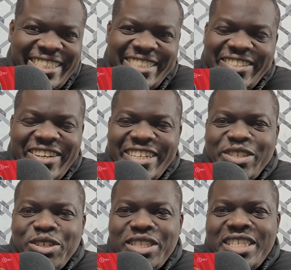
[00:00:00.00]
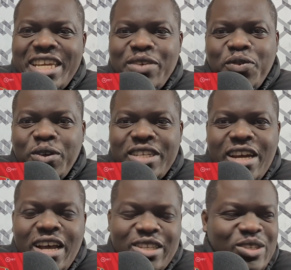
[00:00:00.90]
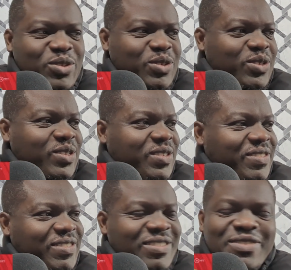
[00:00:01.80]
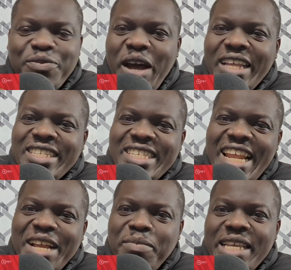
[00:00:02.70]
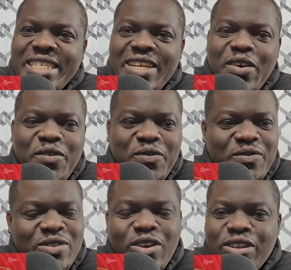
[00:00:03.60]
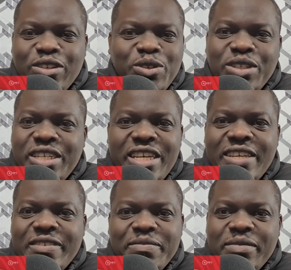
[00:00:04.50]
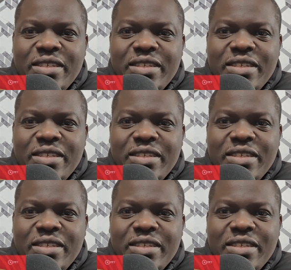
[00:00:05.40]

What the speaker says: Not a good day for the Arsenal fans like myself. Not a good day.